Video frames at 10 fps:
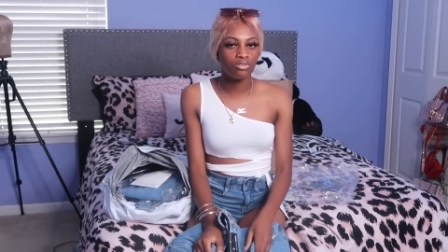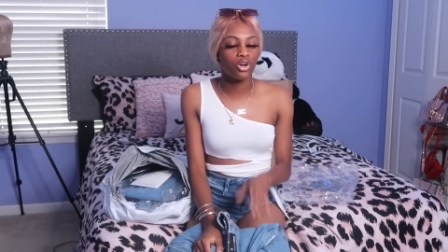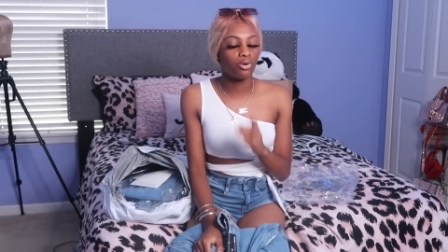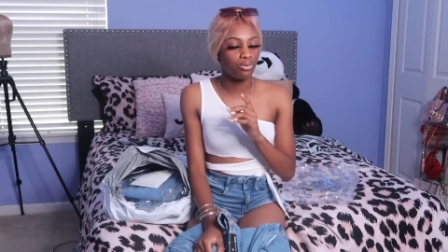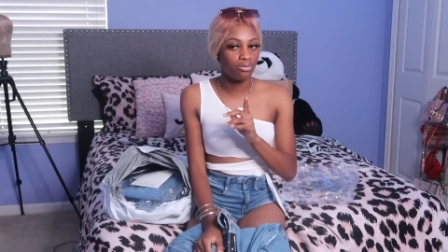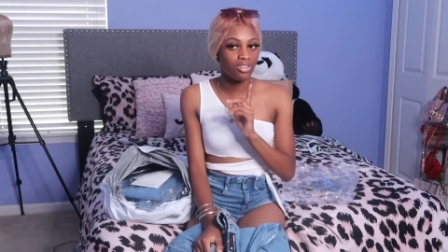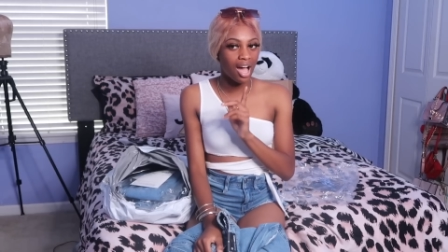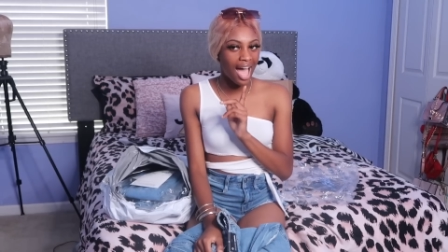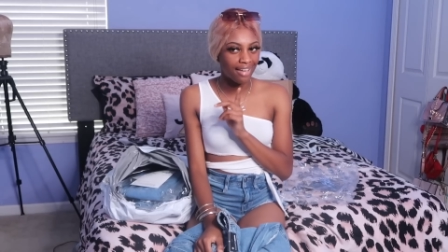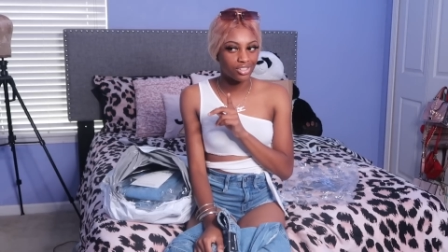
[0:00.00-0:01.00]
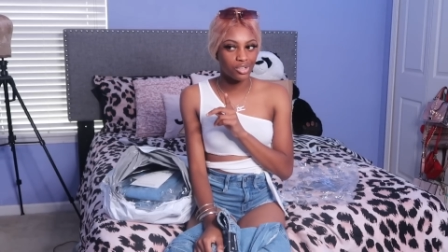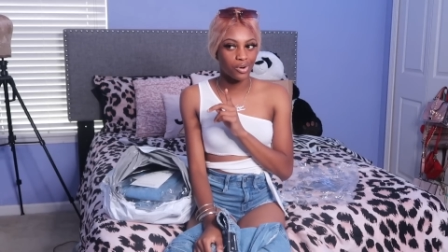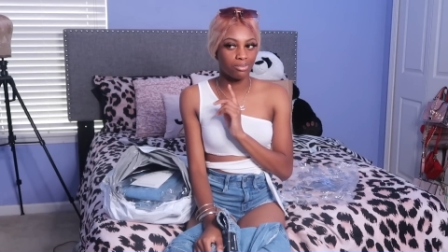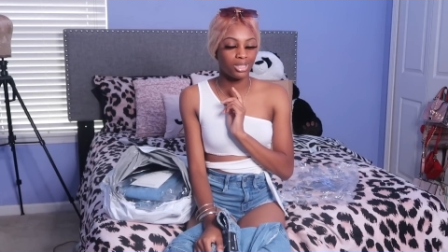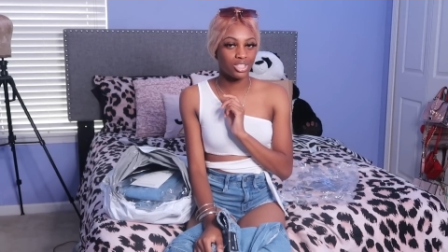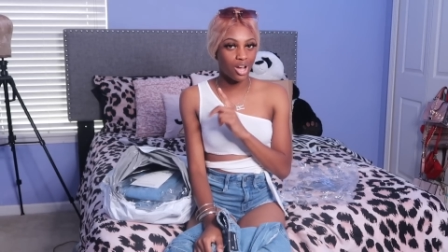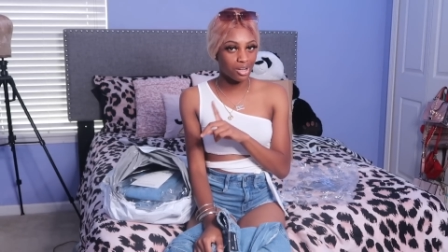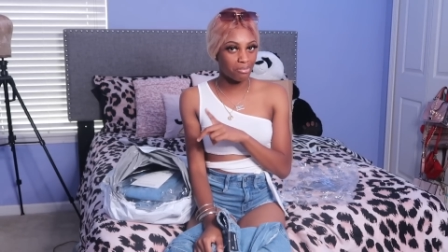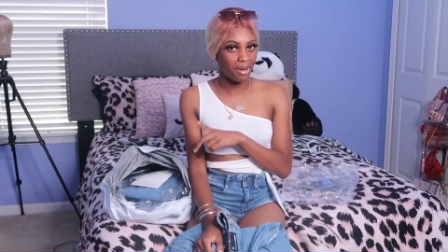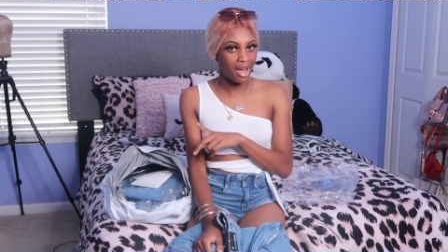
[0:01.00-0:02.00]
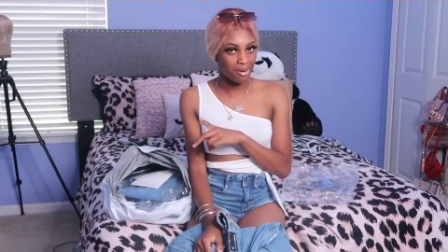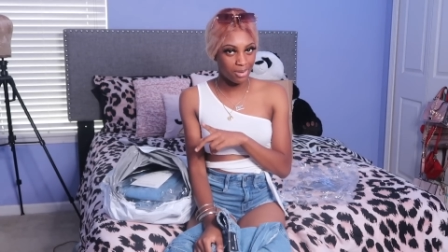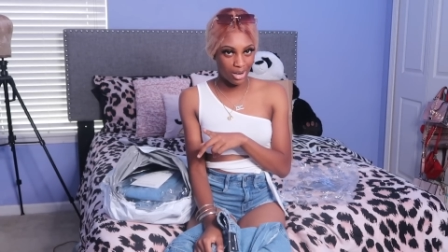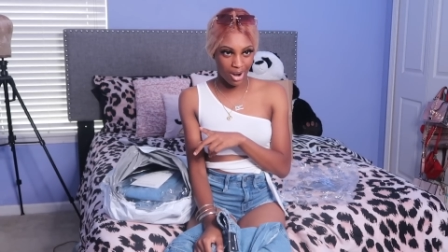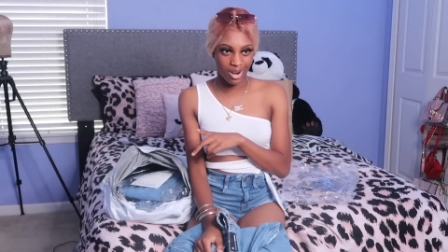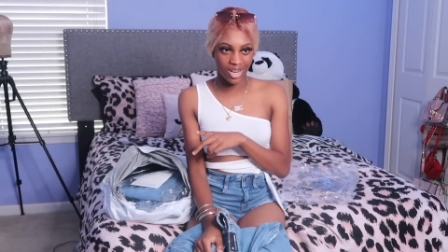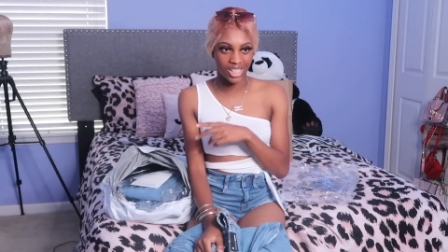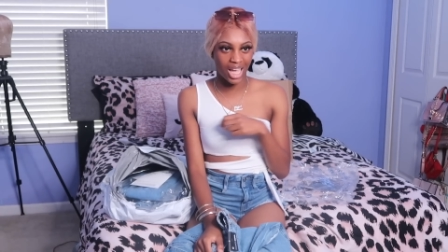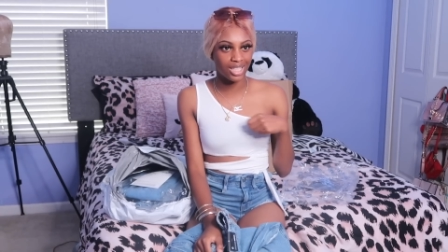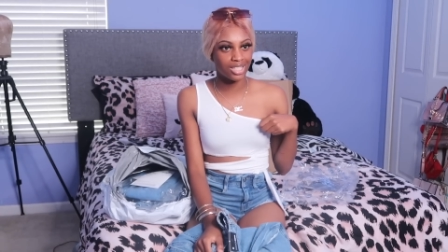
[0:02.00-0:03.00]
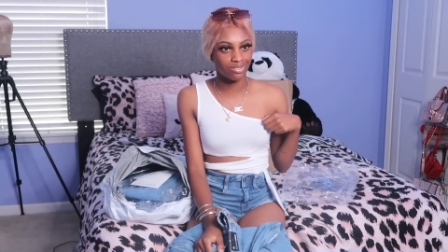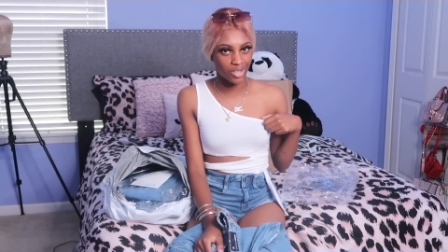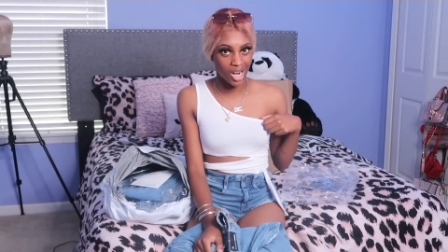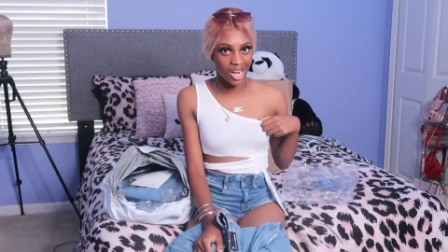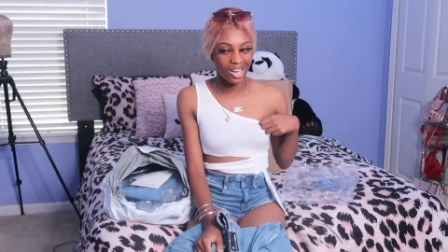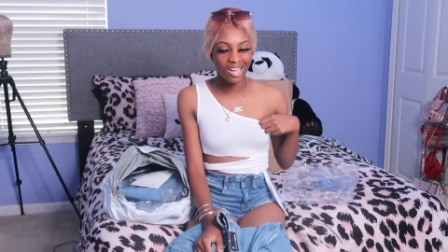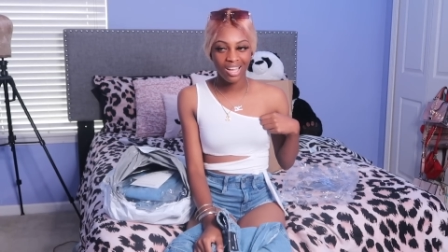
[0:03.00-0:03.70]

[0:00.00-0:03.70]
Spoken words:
no, y'all have to know her because y'all compared me to her in like 10th grade.